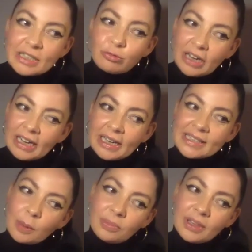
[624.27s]
really
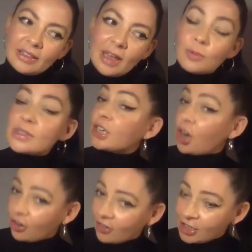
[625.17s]
something that was
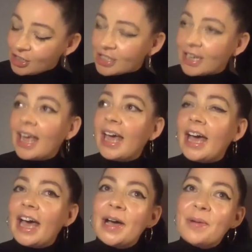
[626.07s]
encouraged
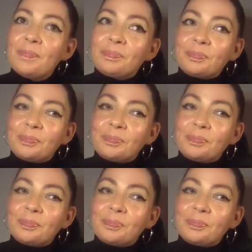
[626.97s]
um,